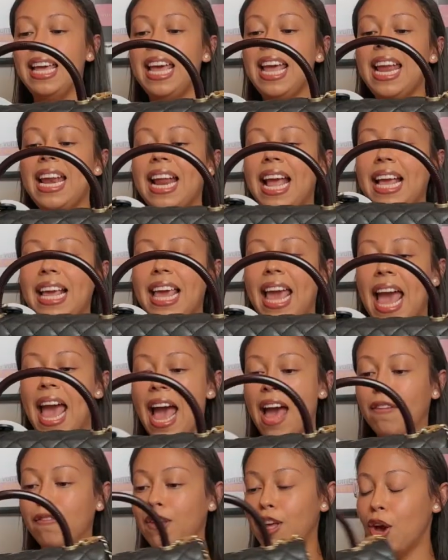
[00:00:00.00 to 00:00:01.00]
in
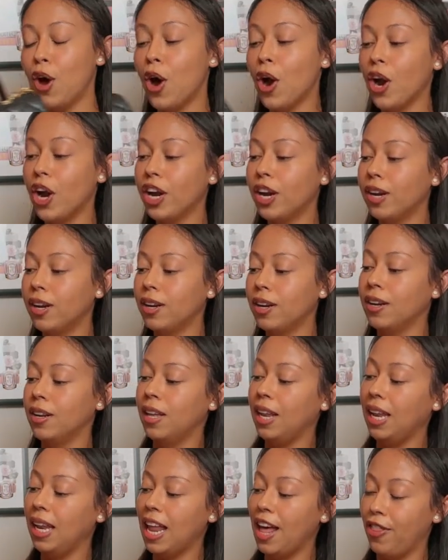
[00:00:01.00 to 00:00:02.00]
caviar
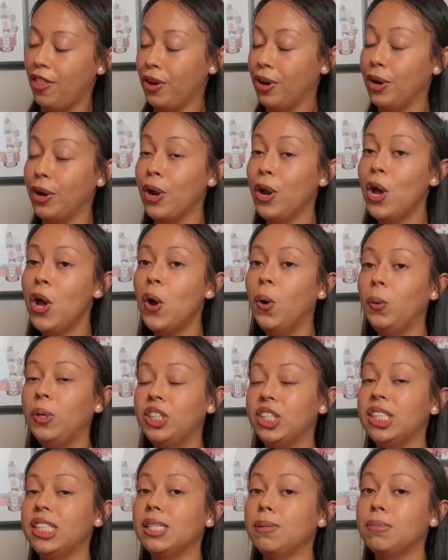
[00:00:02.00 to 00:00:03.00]
leather,
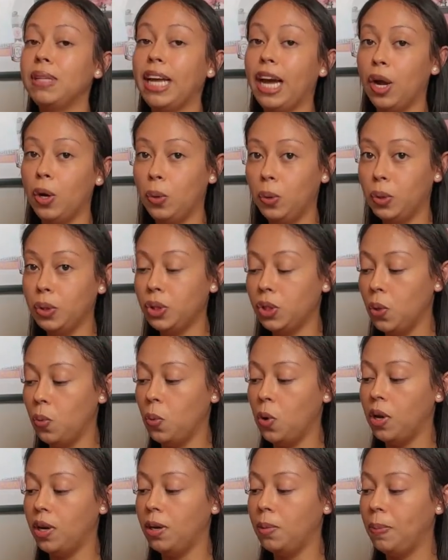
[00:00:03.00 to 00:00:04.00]
which is something I also
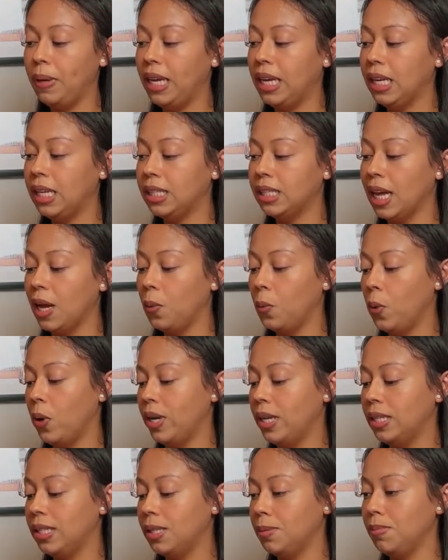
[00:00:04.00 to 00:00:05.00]
wanted because I
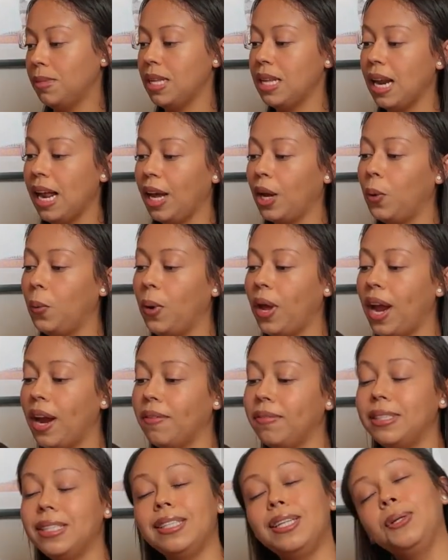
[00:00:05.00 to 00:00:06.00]
wanted something that I could wear
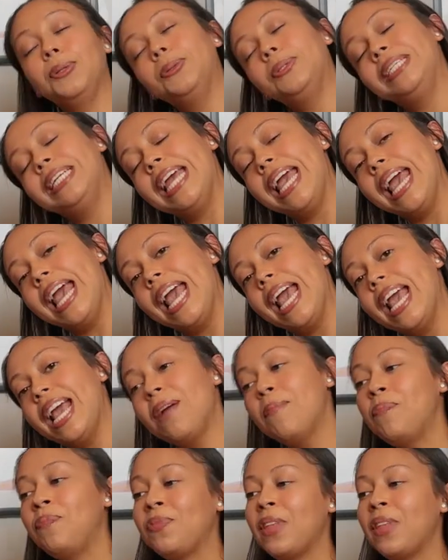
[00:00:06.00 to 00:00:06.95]
every single day.